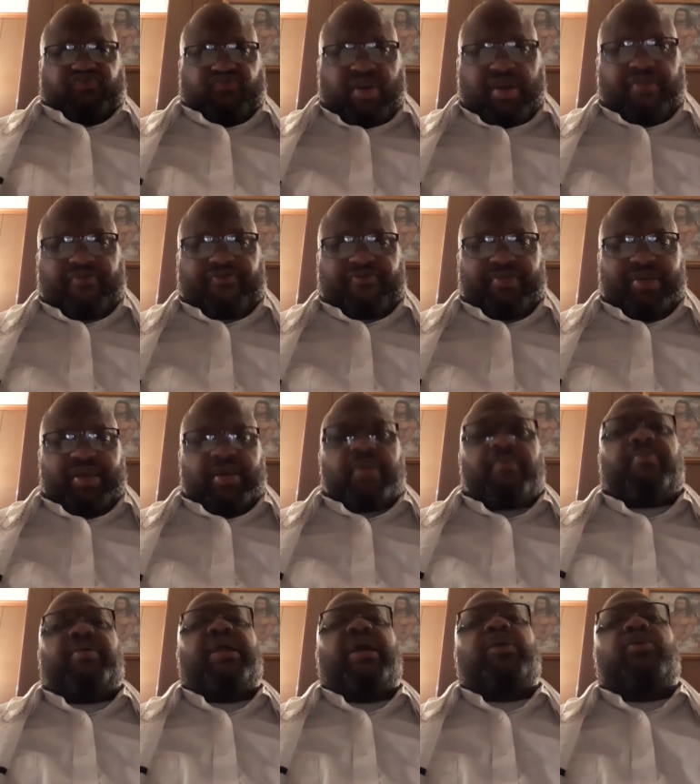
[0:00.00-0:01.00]
rough,
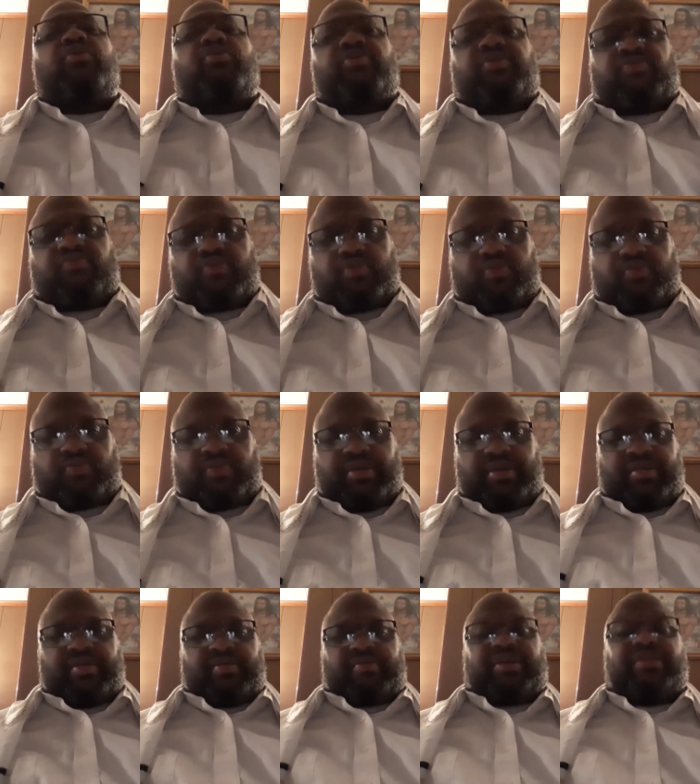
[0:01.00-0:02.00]
but I go through
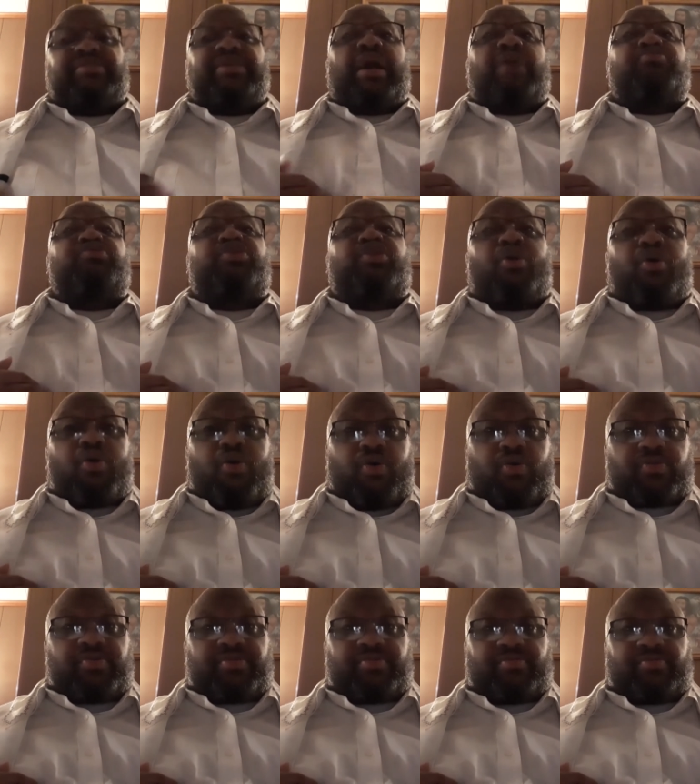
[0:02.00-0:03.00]
because I was
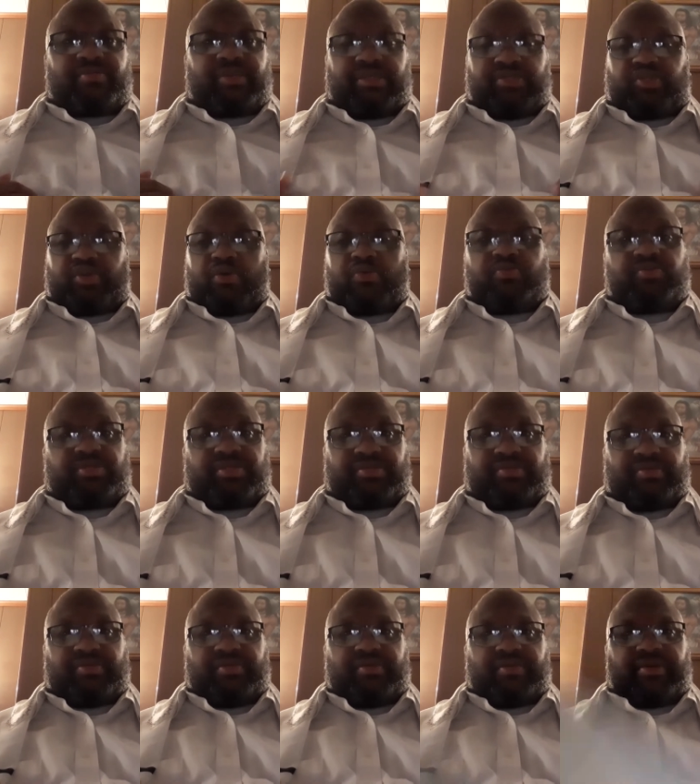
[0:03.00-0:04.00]
called and chosen.
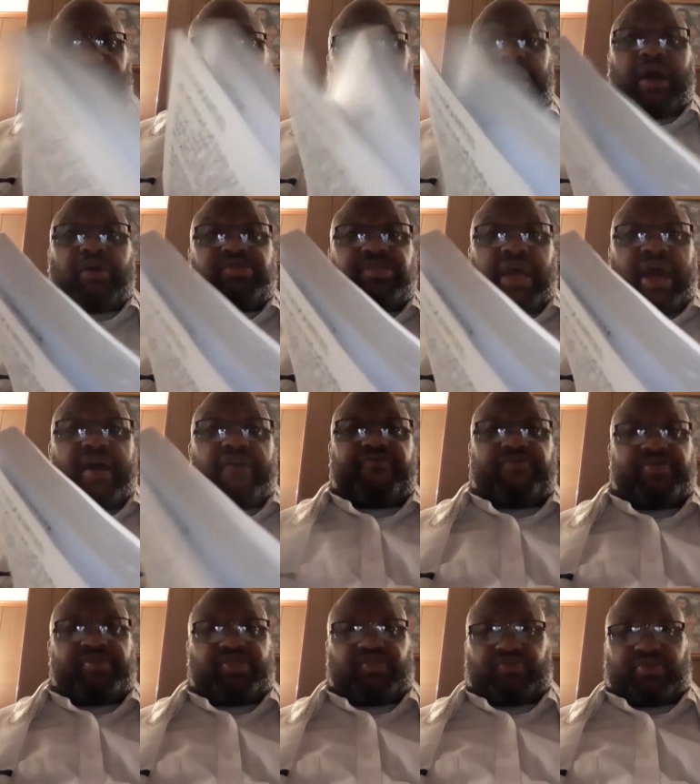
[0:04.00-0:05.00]
And I'll die
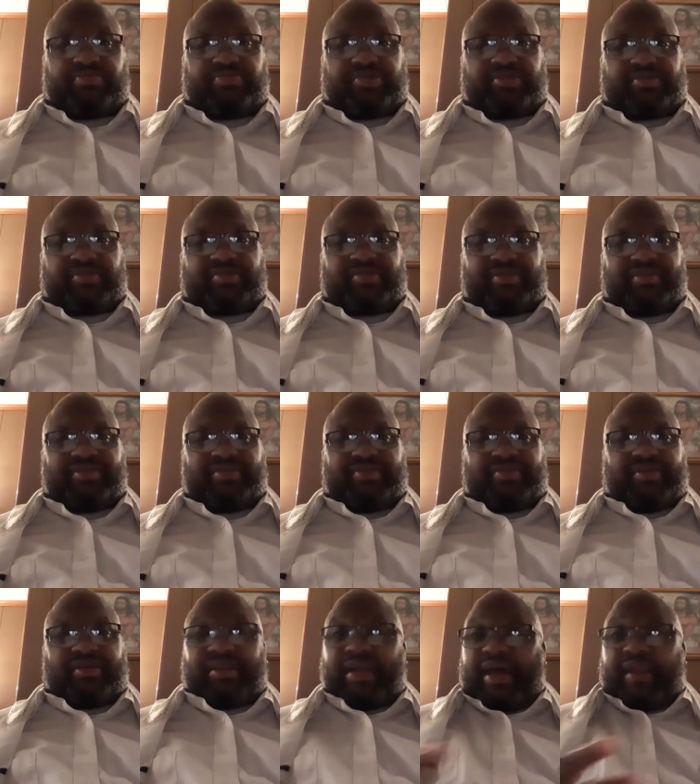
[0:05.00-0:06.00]
for the scriptures.
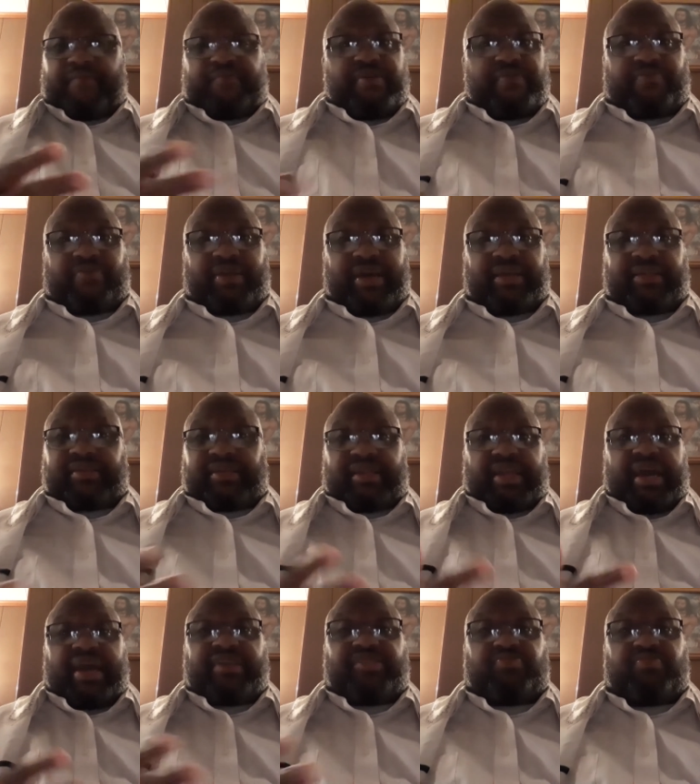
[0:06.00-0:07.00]
A lot of people ain't the
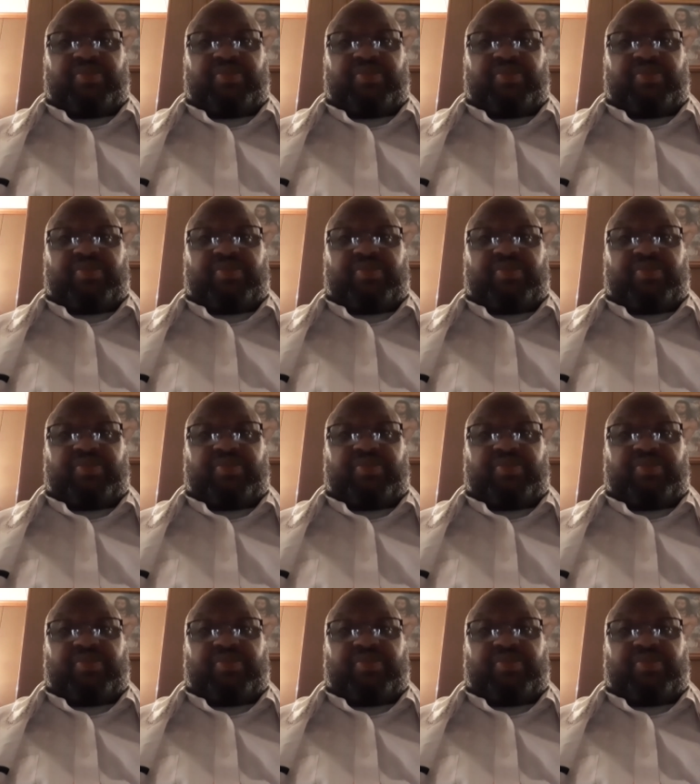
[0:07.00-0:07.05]
last